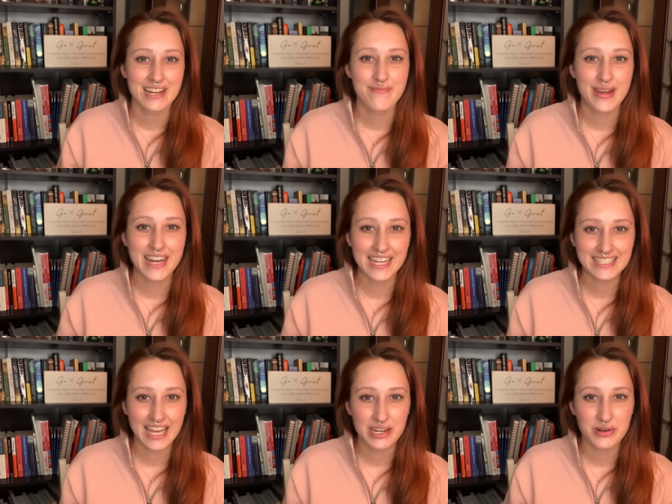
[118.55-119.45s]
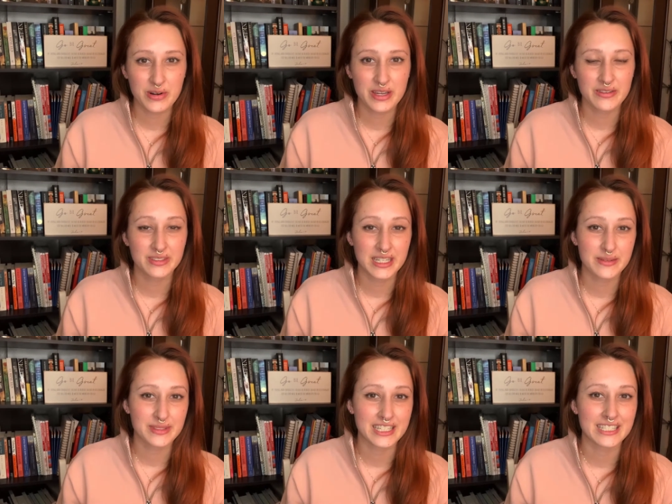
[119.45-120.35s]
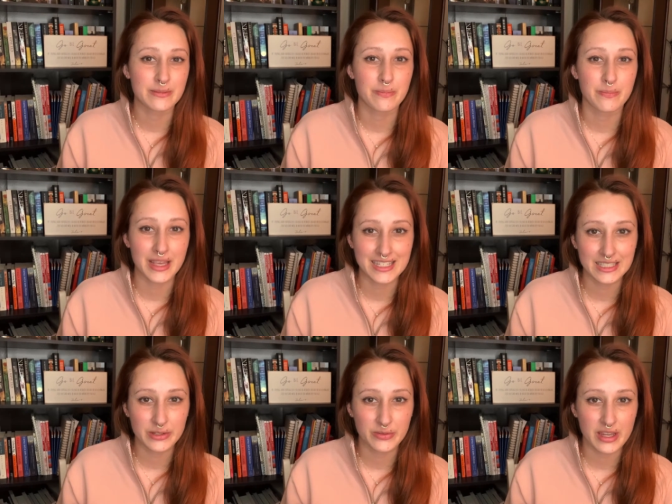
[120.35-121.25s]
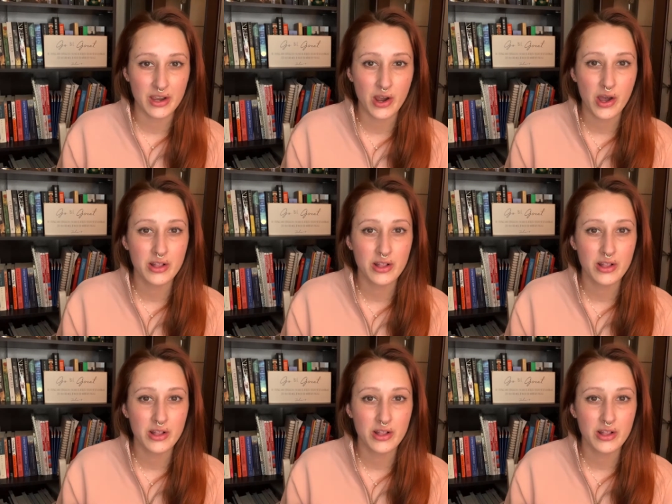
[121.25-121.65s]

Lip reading: My next category of tips is basic recall